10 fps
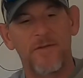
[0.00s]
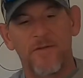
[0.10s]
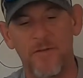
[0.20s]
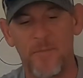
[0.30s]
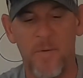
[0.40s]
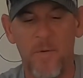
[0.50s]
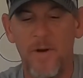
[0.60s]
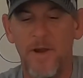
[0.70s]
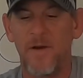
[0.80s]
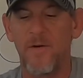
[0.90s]
at the
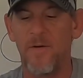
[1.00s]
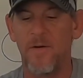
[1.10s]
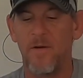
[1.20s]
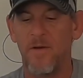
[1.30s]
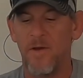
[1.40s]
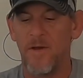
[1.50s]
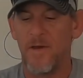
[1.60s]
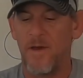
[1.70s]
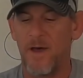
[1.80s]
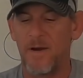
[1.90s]
support here
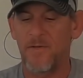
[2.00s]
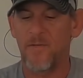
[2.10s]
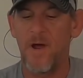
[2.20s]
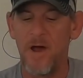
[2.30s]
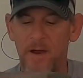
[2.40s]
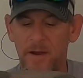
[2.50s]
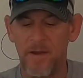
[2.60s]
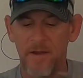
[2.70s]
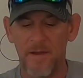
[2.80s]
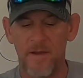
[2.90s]
on a Croc,
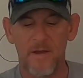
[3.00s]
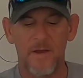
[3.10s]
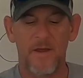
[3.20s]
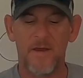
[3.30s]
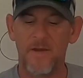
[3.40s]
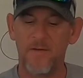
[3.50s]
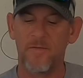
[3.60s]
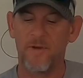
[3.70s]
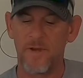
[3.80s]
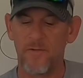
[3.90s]
and then you
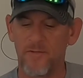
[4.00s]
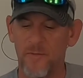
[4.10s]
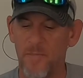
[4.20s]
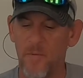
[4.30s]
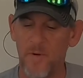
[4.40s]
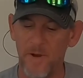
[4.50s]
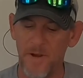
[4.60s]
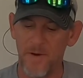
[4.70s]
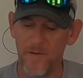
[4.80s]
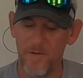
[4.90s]
look at your support
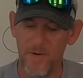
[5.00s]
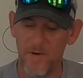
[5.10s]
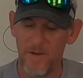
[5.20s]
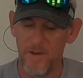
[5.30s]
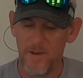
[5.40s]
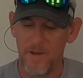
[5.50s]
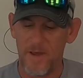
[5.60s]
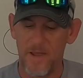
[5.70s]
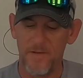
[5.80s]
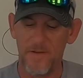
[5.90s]
here
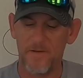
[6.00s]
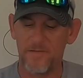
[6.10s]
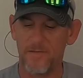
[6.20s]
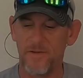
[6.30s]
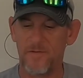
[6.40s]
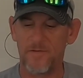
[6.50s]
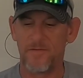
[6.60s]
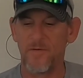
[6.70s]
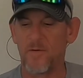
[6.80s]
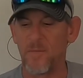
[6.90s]
on this, it's
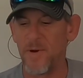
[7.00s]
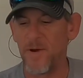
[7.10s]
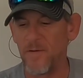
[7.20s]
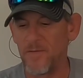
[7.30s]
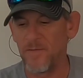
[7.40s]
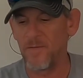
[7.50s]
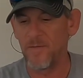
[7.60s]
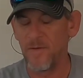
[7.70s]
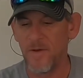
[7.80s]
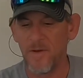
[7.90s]
just no comparison.
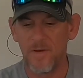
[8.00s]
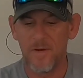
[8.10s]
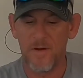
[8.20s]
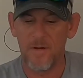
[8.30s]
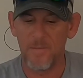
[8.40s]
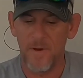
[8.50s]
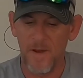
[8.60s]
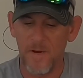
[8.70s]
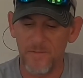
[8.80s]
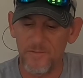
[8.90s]
Um,
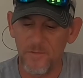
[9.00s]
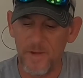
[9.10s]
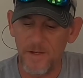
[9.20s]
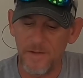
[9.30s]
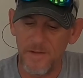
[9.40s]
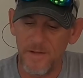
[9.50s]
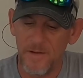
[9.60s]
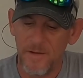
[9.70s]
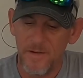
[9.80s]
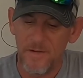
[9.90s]
I also like the,
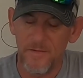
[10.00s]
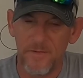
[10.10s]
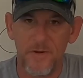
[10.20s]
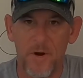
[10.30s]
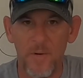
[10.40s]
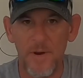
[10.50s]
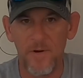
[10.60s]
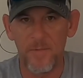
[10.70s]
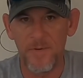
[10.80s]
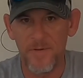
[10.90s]
the toe
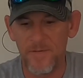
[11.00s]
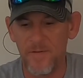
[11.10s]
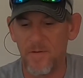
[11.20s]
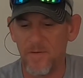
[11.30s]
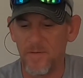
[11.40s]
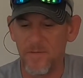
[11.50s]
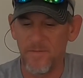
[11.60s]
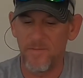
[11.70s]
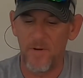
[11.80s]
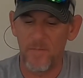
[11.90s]
here, or the, the
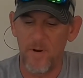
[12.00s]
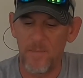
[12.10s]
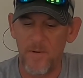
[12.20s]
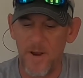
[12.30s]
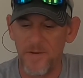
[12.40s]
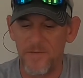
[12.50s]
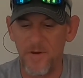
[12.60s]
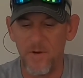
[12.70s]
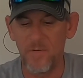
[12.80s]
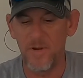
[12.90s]
front rubber on the
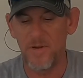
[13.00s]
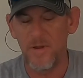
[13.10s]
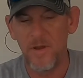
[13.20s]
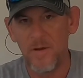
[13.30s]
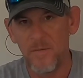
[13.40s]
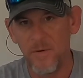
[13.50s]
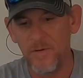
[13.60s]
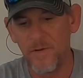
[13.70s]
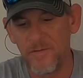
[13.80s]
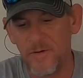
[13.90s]
toe. It really
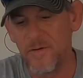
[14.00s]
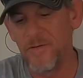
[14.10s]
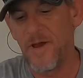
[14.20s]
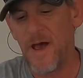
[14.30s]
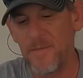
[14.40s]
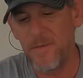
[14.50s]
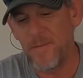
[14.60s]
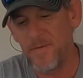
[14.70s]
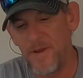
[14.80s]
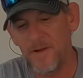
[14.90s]
does a good job at
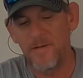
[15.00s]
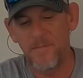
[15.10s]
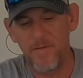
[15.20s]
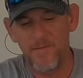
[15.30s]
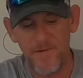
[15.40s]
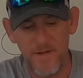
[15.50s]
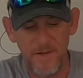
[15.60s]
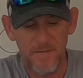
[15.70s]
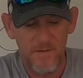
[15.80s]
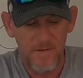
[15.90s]
protecting my
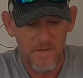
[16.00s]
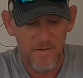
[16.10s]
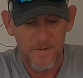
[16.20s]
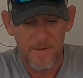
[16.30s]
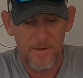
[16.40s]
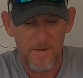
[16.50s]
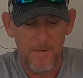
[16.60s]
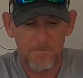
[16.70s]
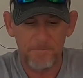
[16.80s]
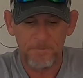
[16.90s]
feet.
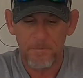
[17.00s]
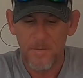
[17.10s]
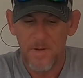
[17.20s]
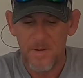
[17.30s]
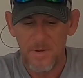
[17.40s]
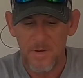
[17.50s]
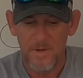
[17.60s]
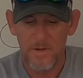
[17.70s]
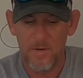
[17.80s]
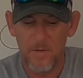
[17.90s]
Um,
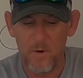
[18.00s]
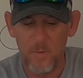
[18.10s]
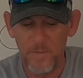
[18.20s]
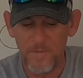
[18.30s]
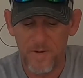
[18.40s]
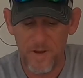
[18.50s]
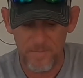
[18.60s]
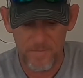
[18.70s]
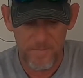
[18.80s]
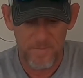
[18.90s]
you know, opens
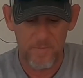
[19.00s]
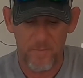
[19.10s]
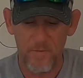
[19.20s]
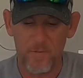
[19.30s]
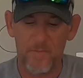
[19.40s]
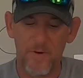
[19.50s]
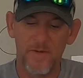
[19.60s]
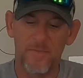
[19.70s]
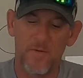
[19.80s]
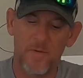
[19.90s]
up, real
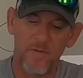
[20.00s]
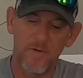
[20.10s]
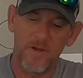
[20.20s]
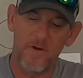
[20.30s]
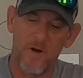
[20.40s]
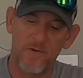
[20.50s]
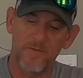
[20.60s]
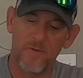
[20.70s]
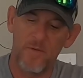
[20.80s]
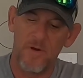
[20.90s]
breathable. You can
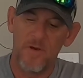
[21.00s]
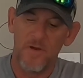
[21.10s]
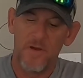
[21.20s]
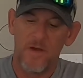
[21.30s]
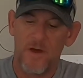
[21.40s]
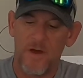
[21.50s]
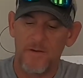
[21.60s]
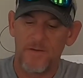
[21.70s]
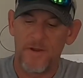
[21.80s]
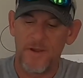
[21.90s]
also uh,
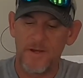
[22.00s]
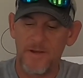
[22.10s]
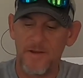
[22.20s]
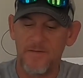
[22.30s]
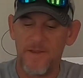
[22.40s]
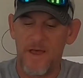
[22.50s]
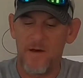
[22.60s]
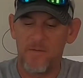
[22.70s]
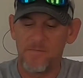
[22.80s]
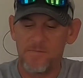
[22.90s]
tighten these
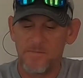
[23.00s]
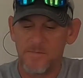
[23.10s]
down,